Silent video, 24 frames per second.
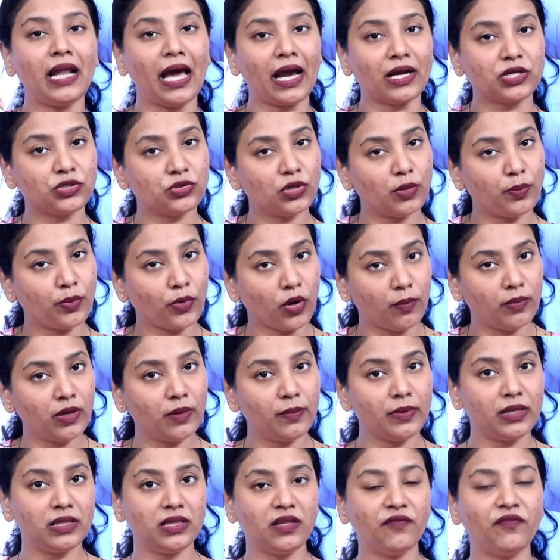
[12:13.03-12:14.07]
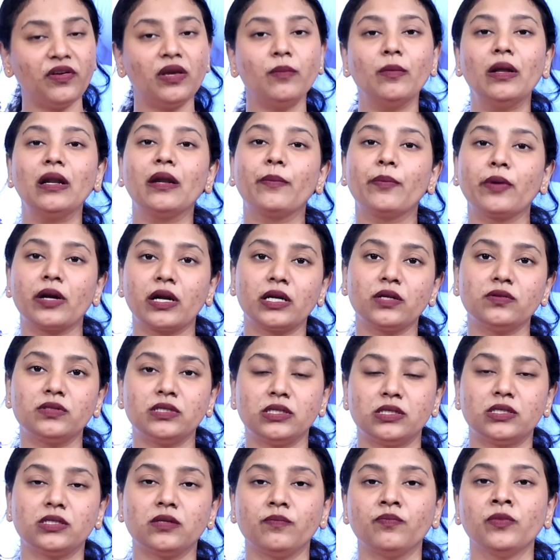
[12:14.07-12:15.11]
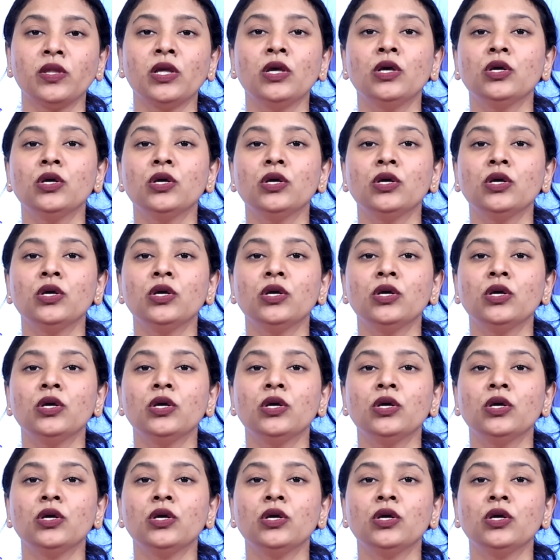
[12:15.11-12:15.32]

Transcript: actual problem in the female reproductive system.